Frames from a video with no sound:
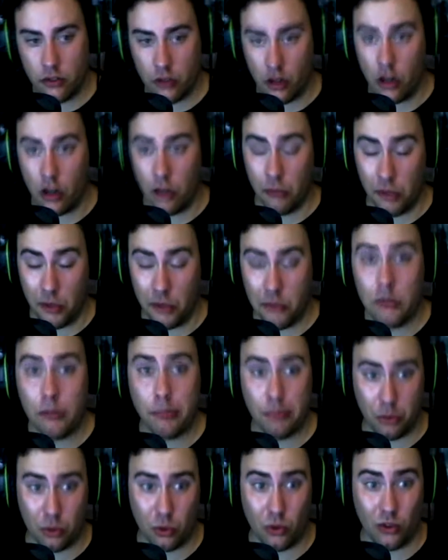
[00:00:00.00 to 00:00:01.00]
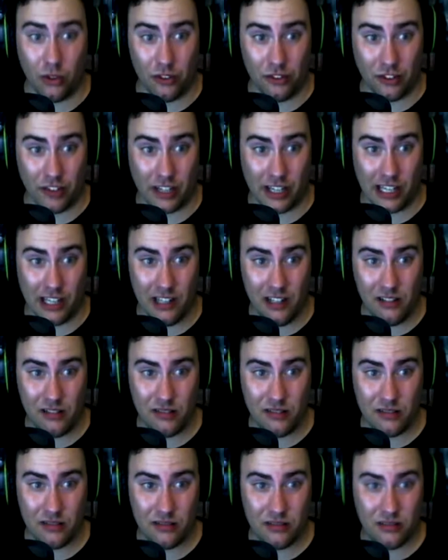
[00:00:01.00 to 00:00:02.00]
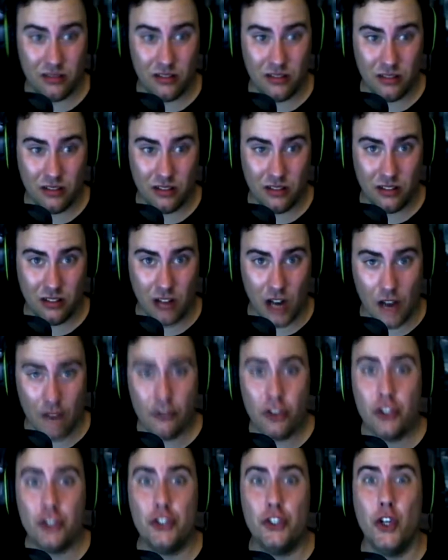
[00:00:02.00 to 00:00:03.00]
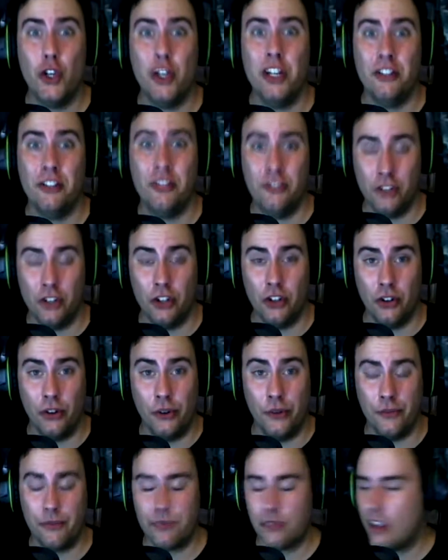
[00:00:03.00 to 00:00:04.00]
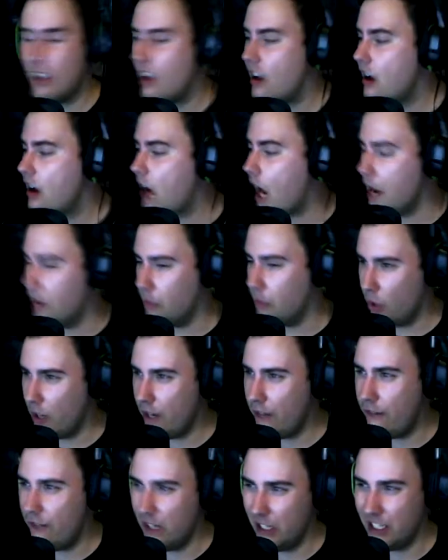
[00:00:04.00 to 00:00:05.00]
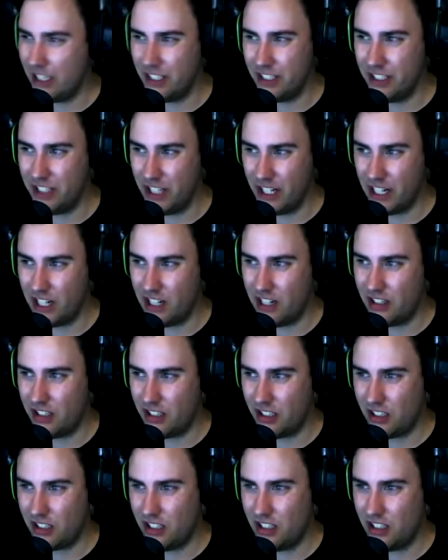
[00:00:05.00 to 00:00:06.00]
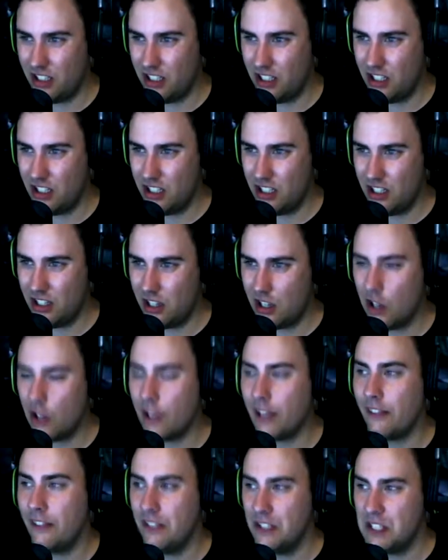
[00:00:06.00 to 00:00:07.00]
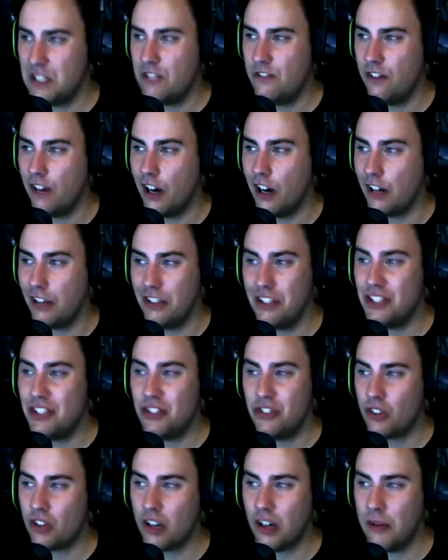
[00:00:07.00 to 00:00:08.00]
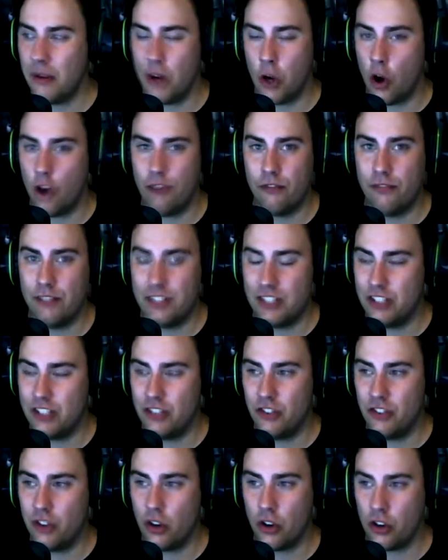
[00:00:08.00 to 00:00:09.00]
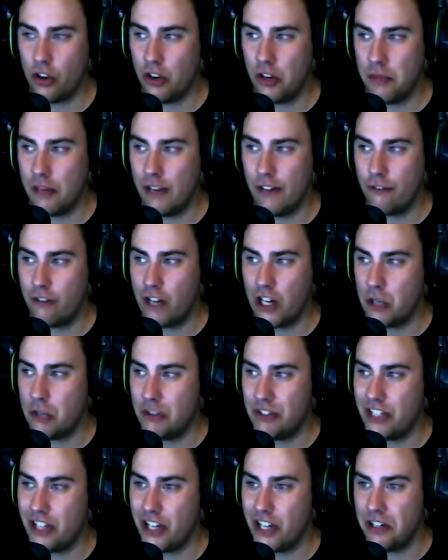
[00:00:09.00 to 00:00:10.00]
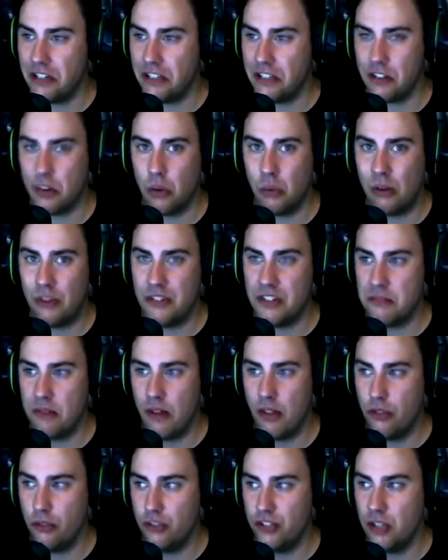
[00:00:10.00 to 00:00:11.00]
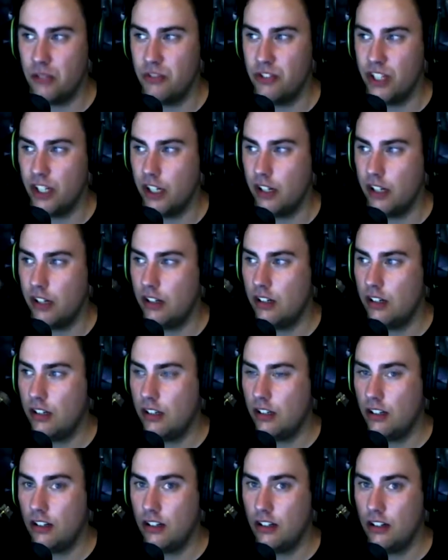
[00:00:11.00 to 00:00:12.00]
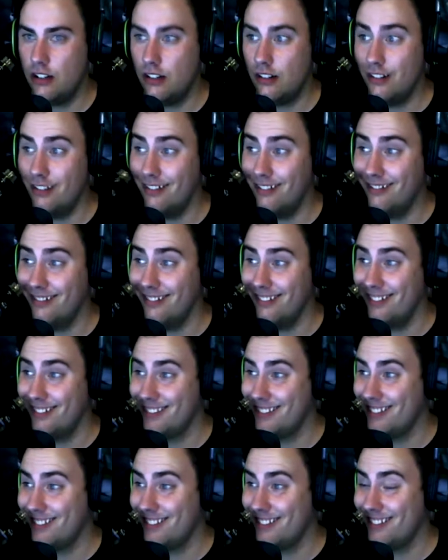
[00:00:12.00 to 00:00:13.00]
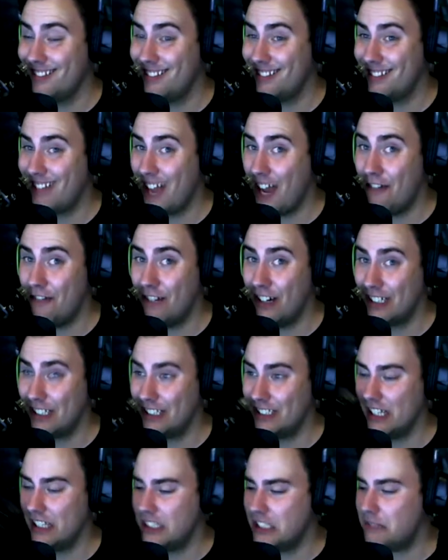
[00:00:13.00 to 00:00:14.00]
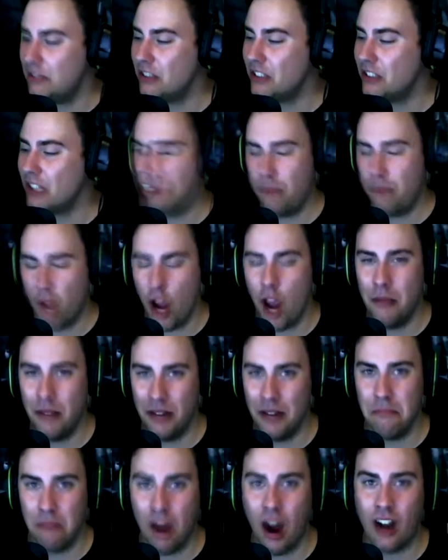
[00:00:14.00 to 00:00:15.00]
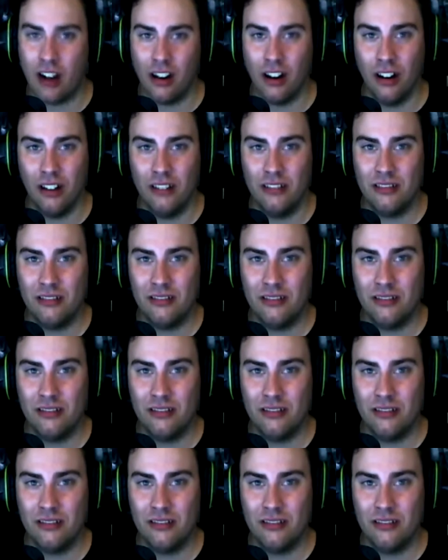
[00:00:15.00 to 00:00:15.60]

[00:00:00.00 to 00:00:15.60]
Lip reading: No, we will pause, okay? I've got duties to do. I'm already feeling sick. Like, this is fucked. This is not gonna be an off... This is not gonna be a frequent series. Once a month or some shit. How fucked is that? This smells like permanent marker.